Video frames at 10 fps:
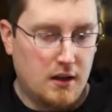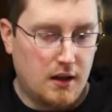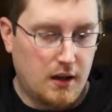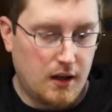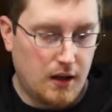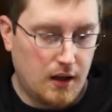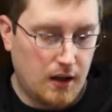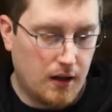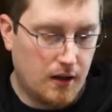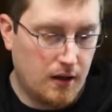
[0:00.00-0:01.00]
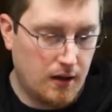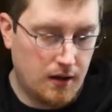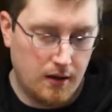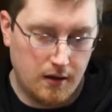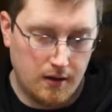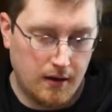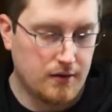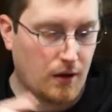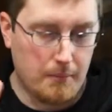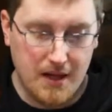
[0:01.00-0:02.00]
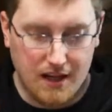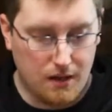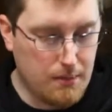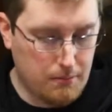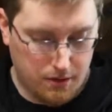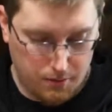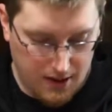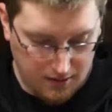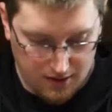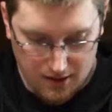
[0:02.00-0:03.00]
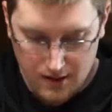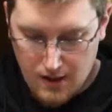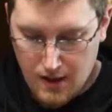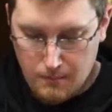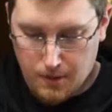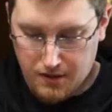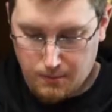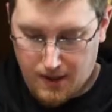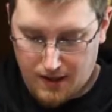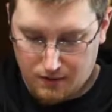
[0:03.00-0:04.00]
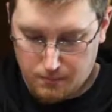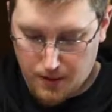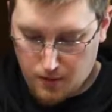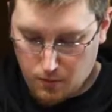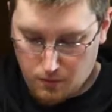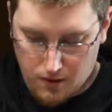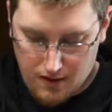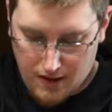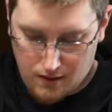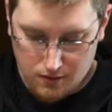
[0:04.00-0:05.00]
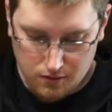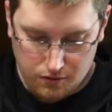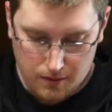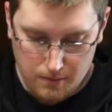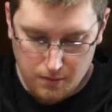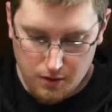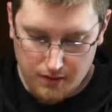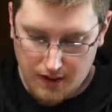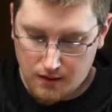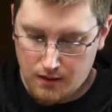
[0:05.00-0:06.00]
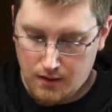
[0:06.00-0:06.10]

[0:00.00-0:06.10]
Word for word: So I'm not gonna be able to pronounce it. Multi-pass, but with one of the characters from the movie.